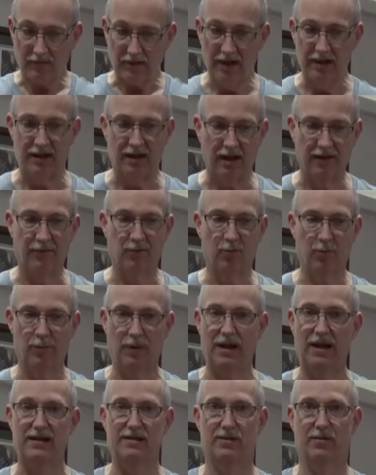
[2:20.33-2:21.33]
and cover with
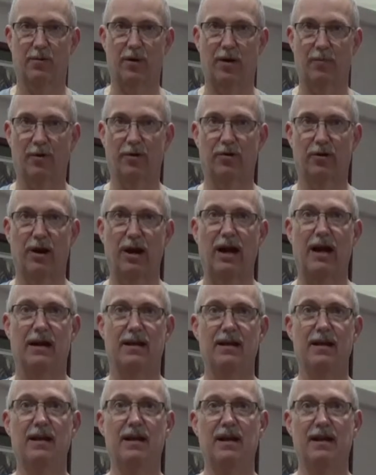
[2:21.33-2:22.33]
plastic wrap while they're
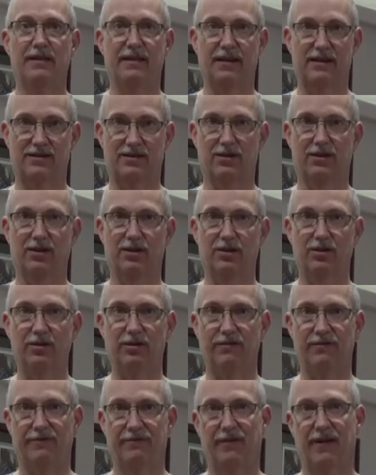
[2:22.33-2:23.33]
hot. That's going to do
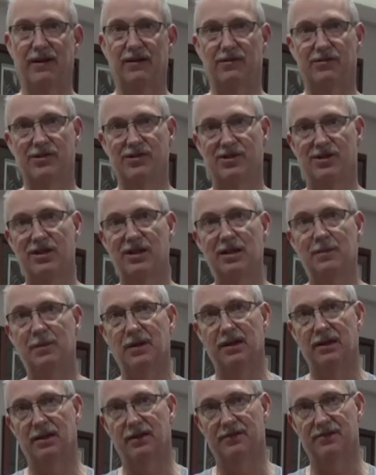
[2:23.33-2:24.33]
the final
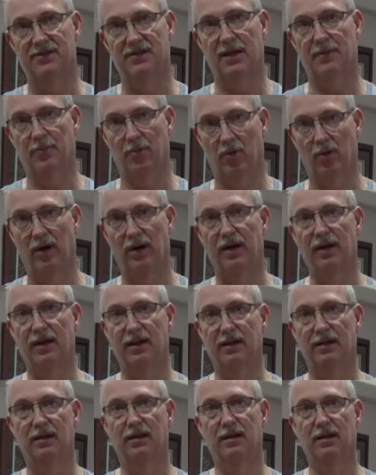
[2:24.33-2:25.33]
steaming of
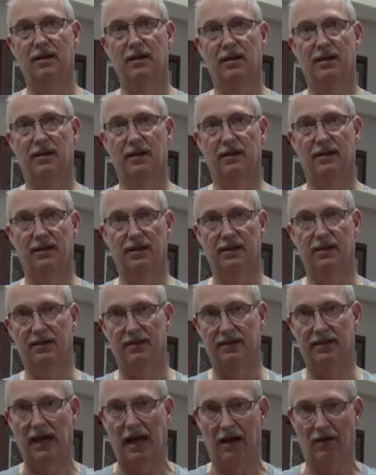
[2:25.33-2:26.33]
separating
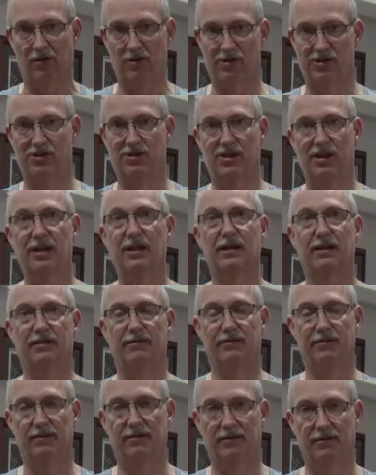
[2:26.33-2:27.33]
the outer
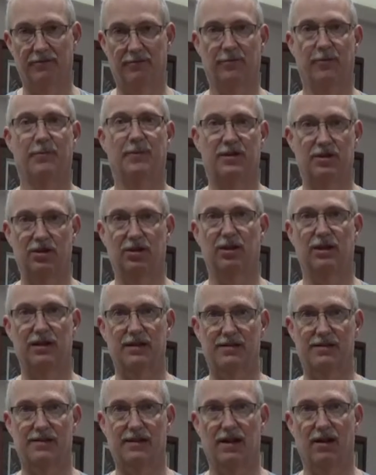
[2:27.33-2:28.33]
skin from the chili
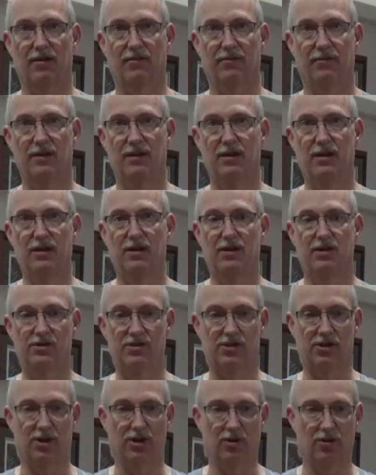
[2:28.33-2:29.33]
itself.
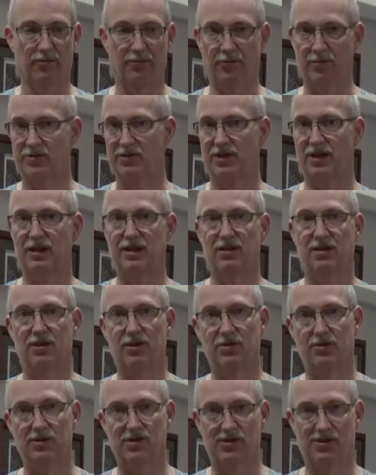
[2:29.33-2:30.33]
So first thing you
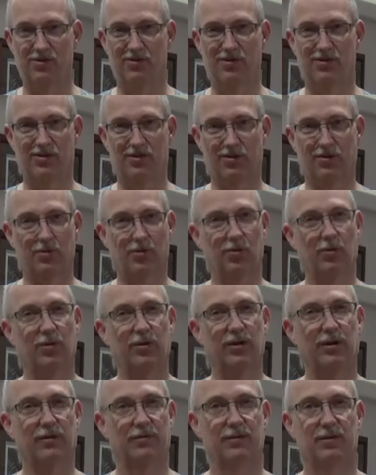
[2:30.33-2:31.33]
do, as soon as they're cool
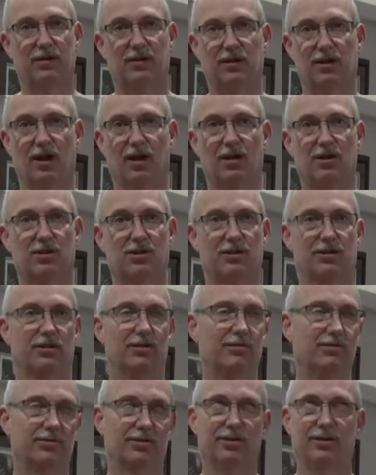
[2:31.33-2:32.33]
enough to touch,
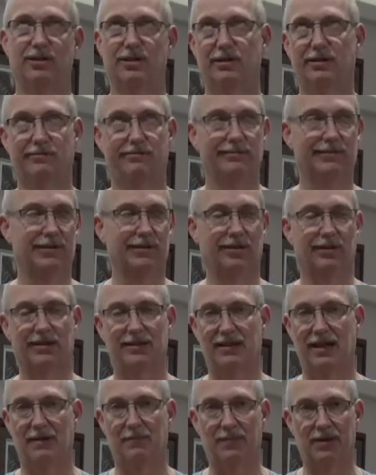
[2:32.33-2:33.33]
usually like
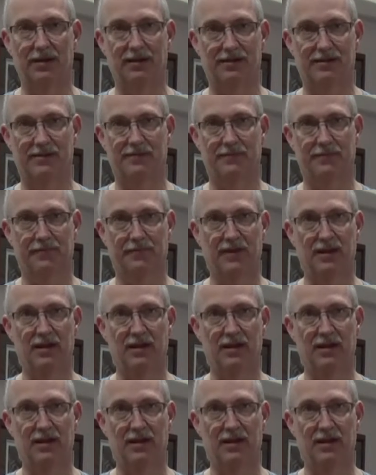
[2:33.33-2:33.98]
10 minutes.